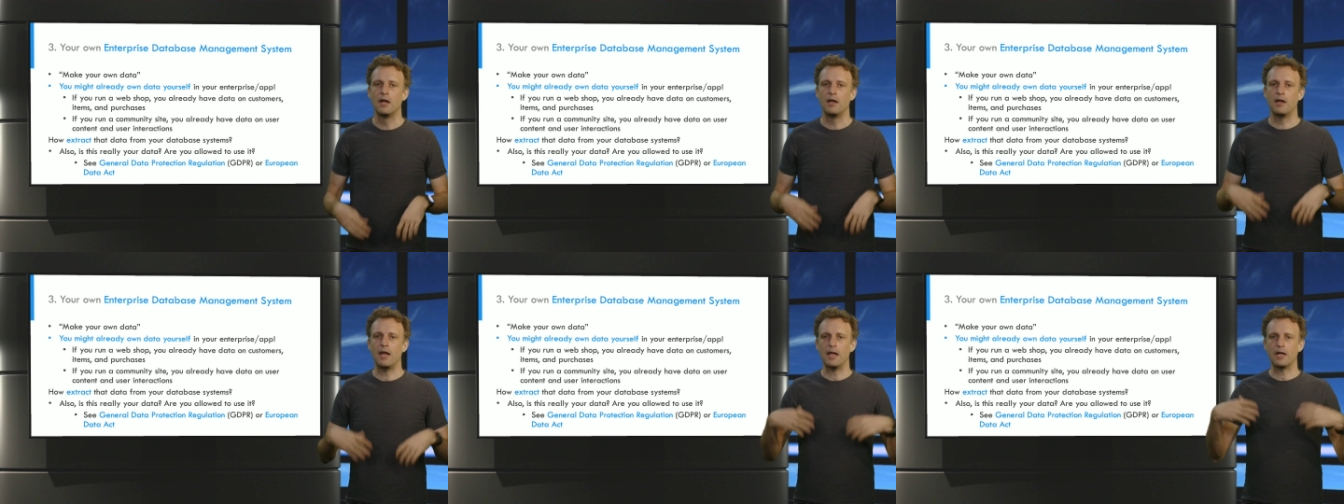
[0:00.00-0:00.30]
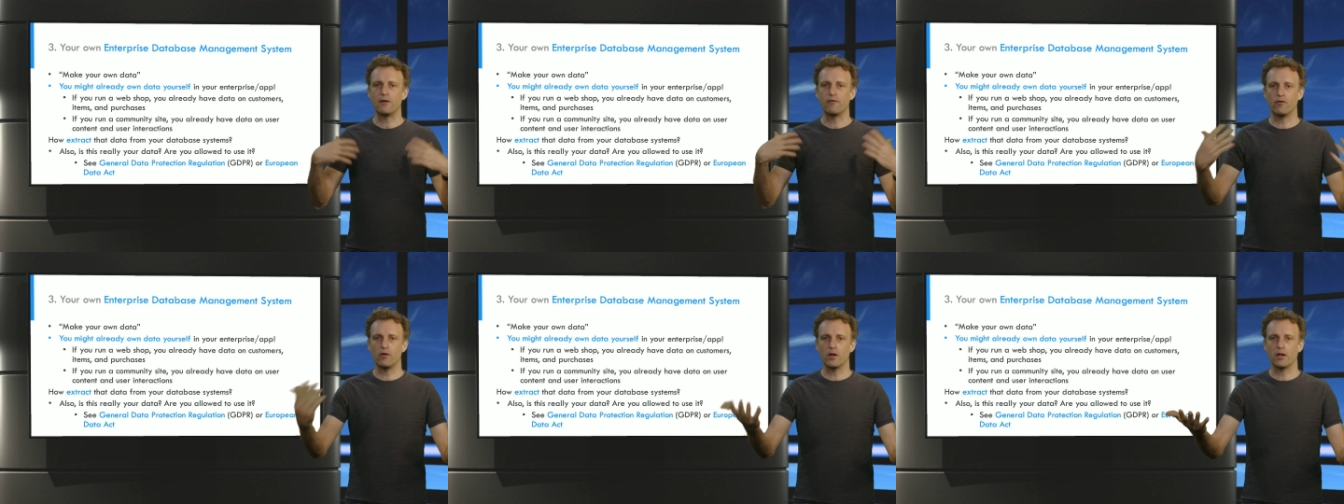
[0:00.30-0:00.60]

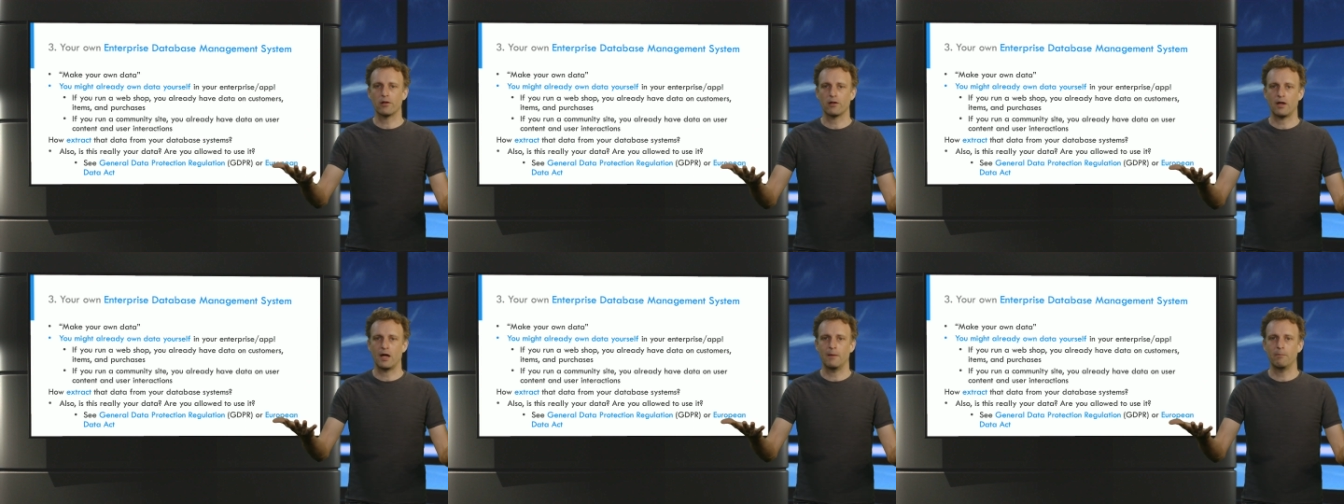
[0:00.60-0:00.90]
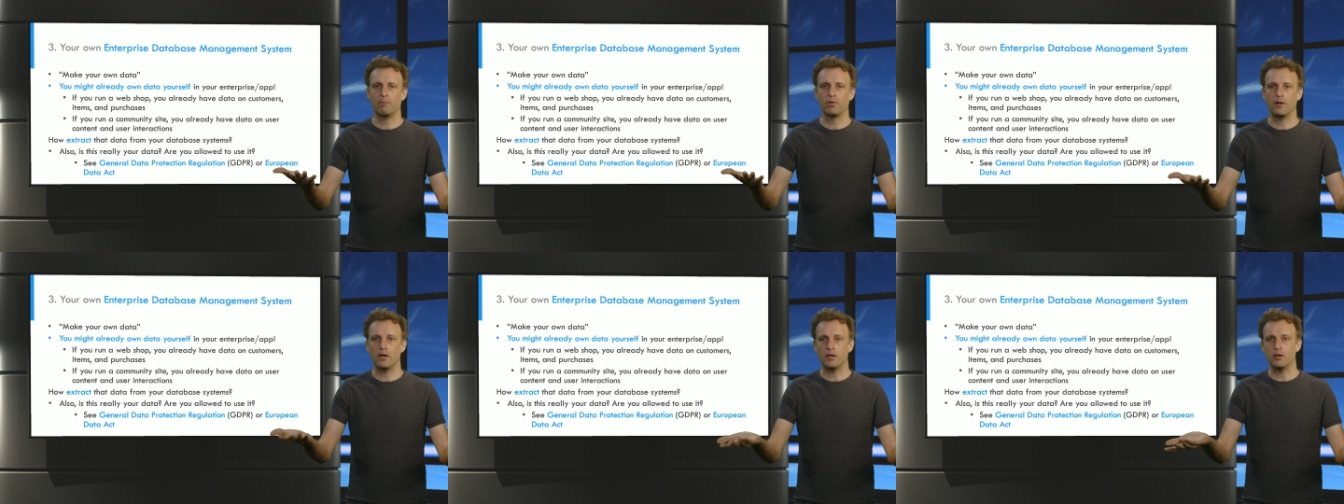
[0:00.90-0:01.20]
like for
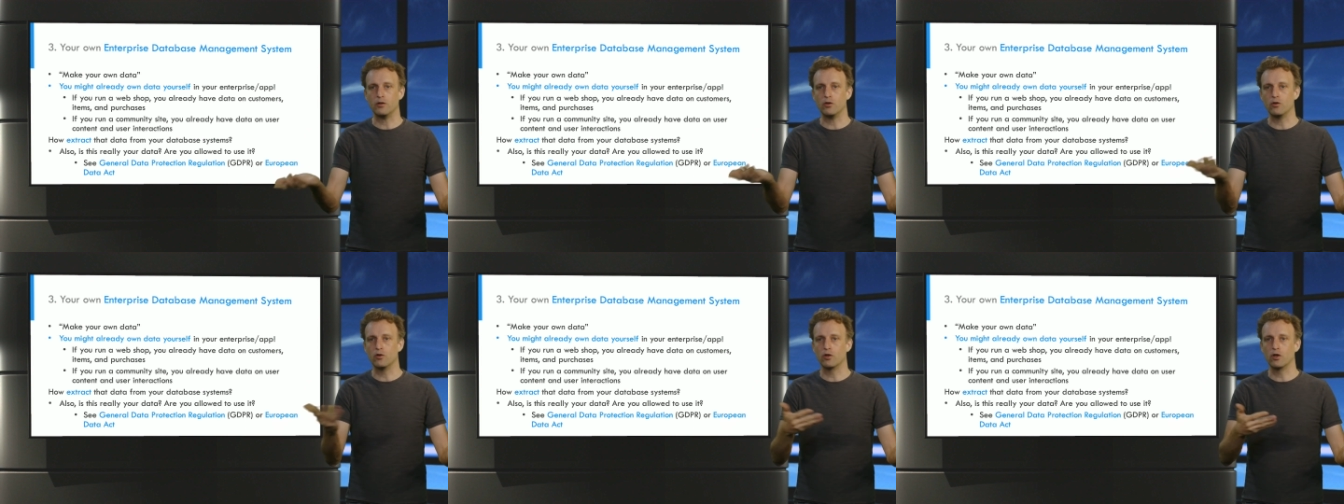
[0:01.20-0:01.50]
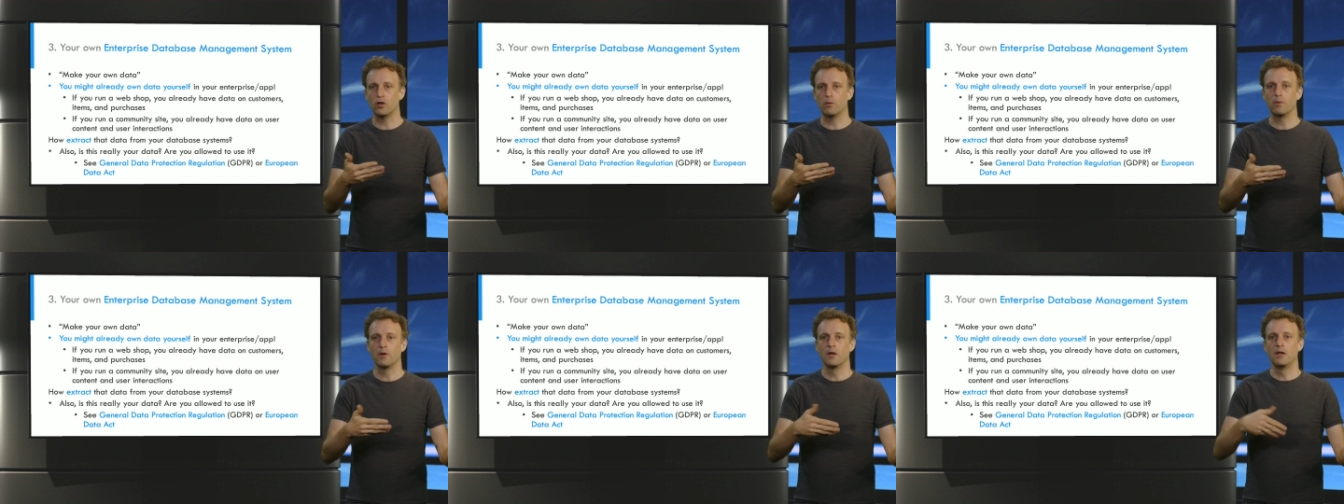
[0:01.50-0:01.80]
example in
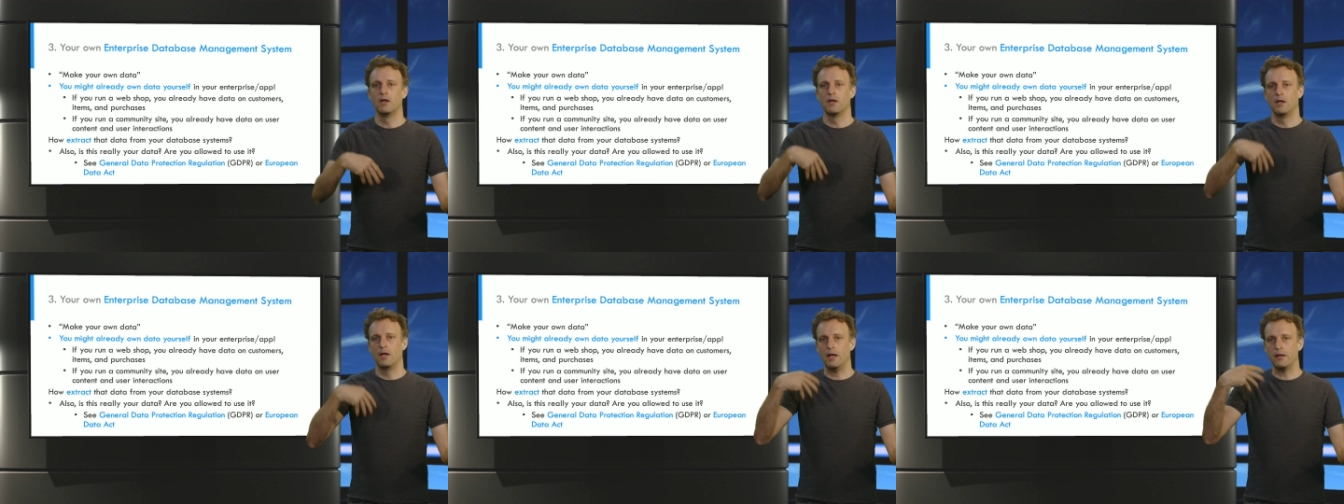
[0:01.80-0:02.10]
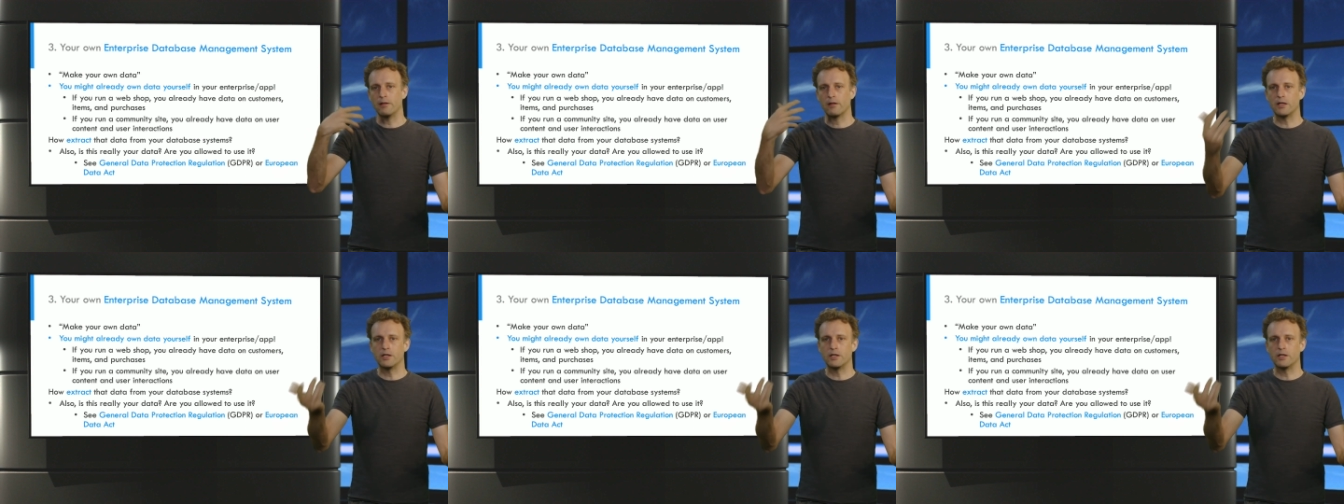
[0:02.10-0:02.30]
Europe, in